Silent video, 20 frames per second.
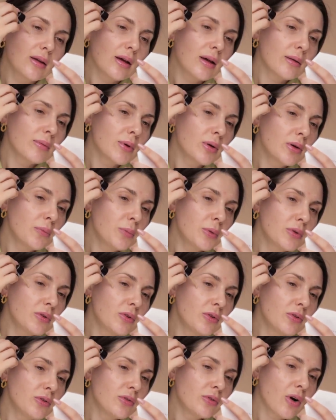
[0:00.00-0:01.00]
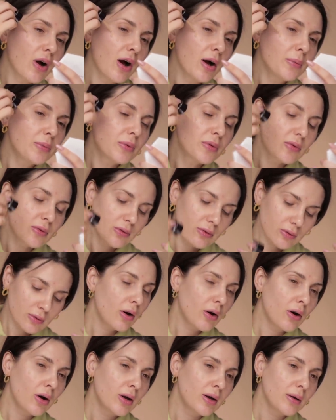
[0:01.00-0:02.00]
I'm gonna put two drops
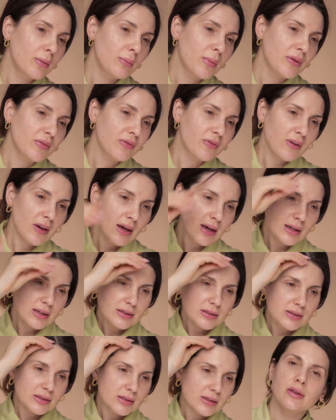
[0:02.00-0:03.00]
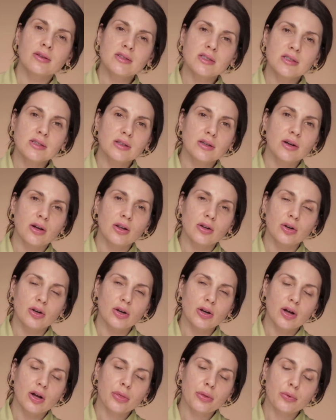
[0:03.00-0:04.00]
on my face. This is in the
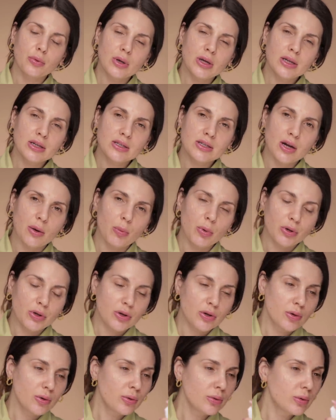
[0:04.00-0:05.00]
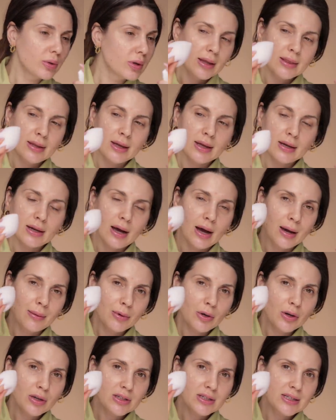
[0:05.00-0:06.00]
color 3W. And then
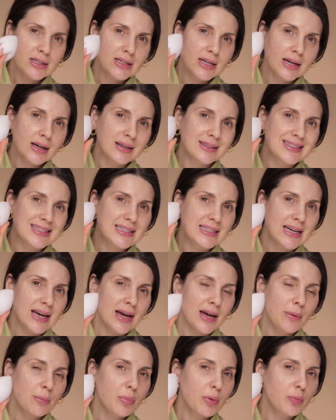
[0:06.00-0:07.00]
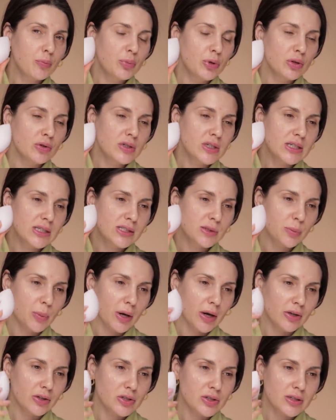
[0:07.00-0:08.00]
I'm going to take a damp beauty
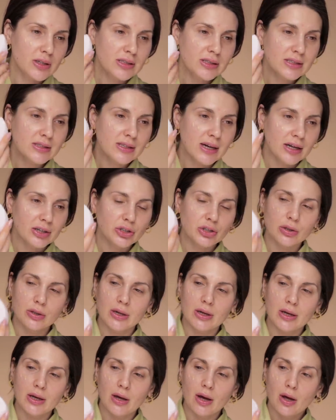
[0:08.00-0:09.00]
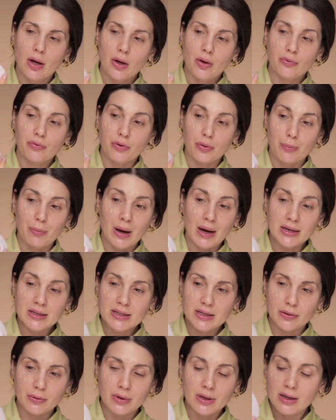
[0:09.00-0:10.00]
sponge. This is actually from By
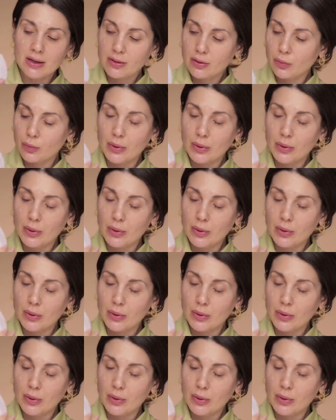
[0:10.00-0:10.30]
Terry.